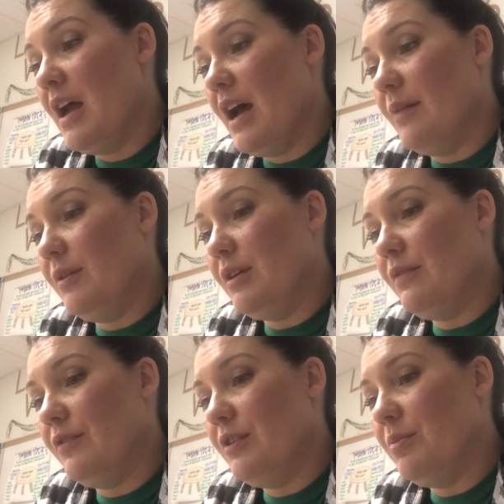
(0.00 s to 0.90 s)
I'm
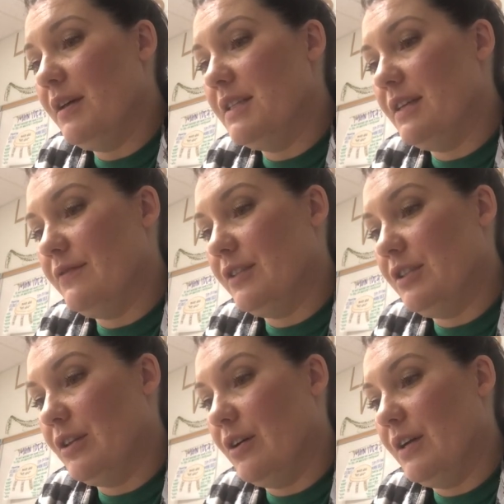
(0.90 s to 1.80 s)
looking for the place I
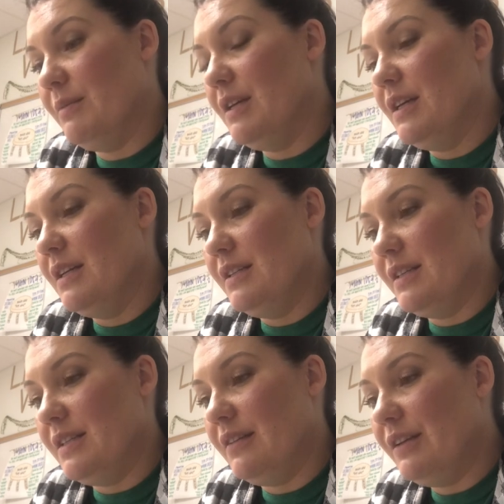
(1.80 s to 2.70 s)
first saw him.
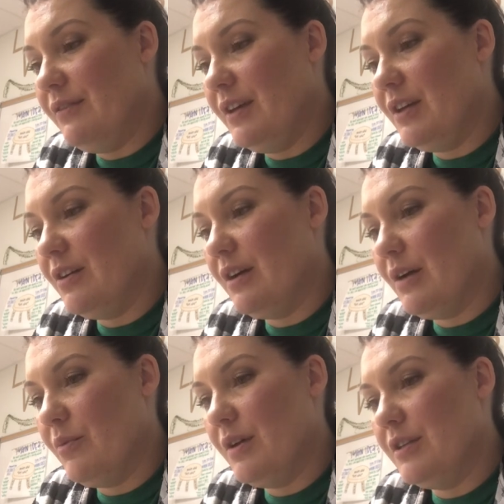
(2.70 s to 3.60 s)
Does he live here, I
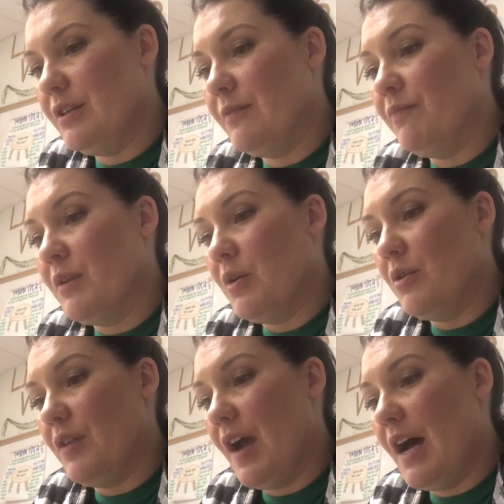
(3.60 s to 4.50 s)
wonder,
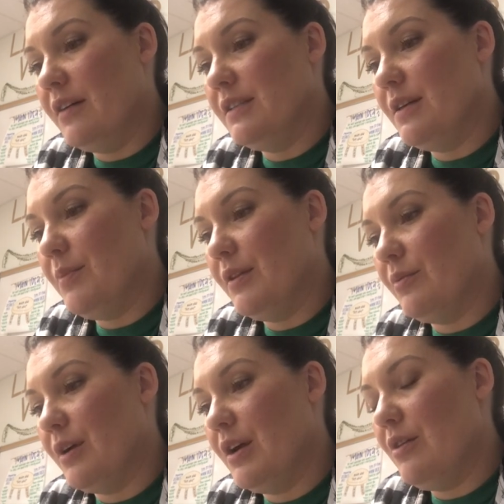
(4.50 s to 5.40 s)
or the house up on the
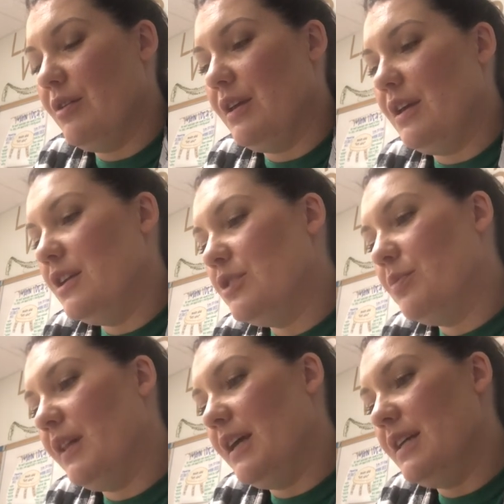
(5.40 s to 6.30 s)
road? Each
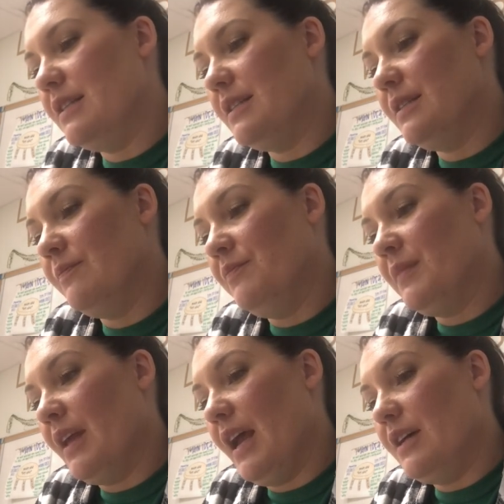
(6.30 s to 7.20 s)
place,
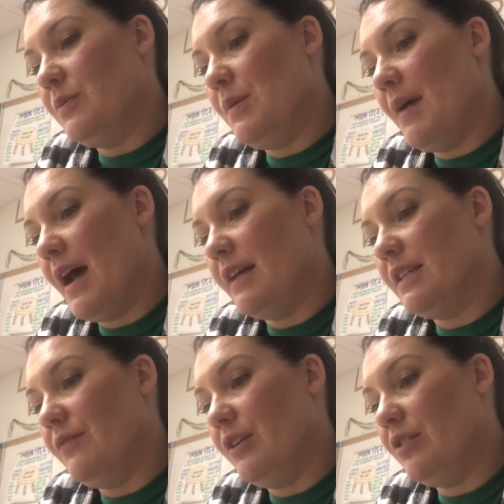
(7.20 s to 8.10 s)
as we pass,
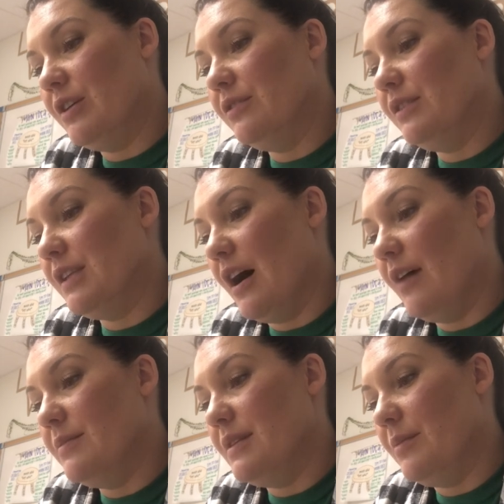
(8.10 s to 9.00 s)
I figure he'll
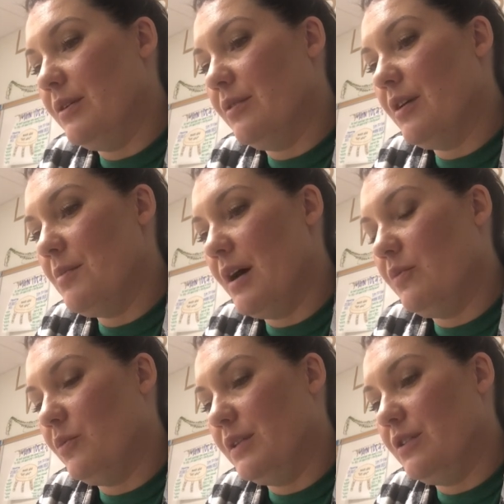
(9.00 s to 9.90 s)
stop. Somebody will come
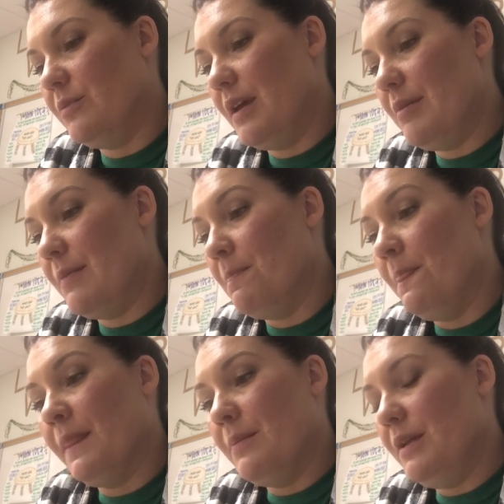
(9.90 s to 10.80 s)
out and whistle maybe.
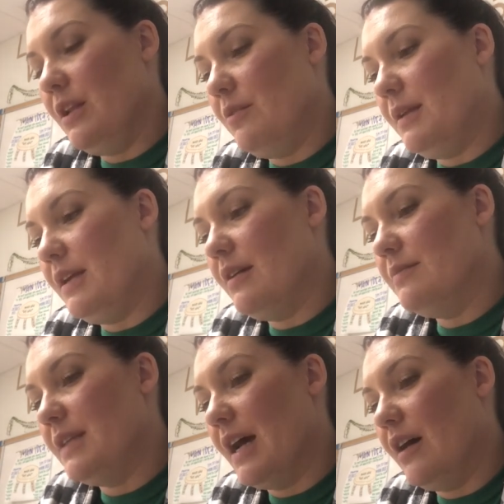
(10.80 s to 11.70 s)
But nobody
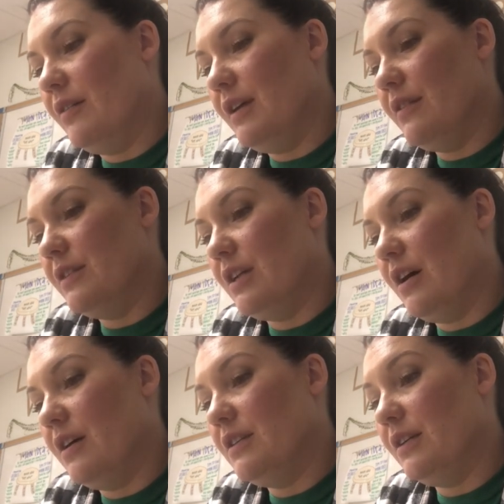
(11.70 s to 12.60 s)
comes out, and the
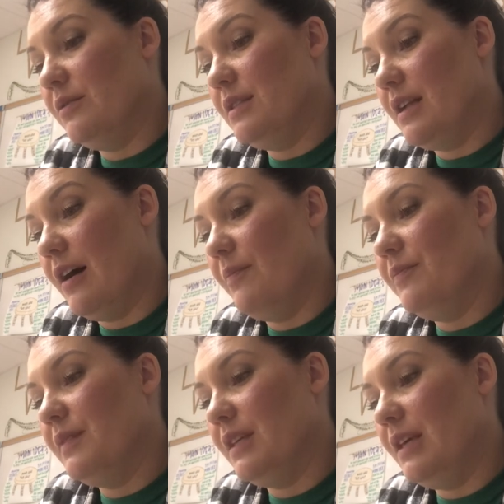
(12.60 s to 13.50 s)
dog don't stop.
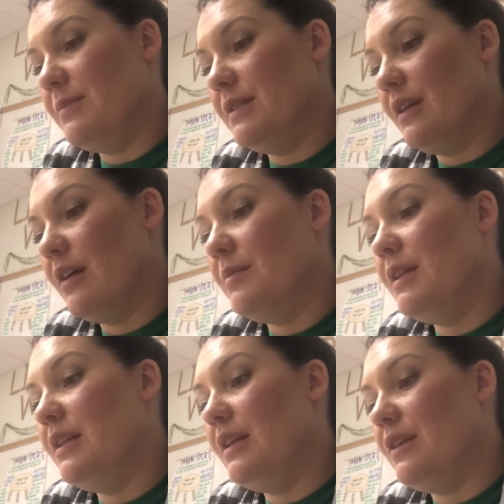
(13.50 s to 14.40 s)
Keeps
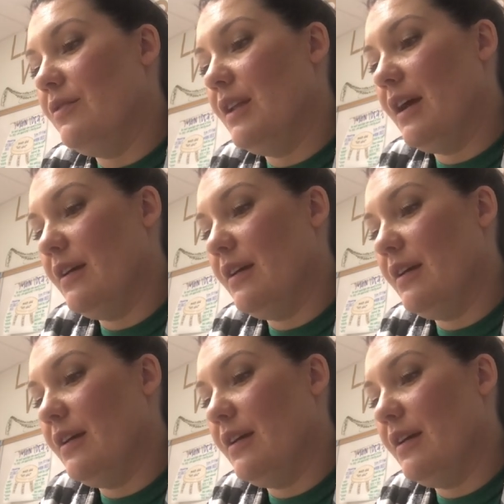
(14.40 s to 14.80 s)
coming even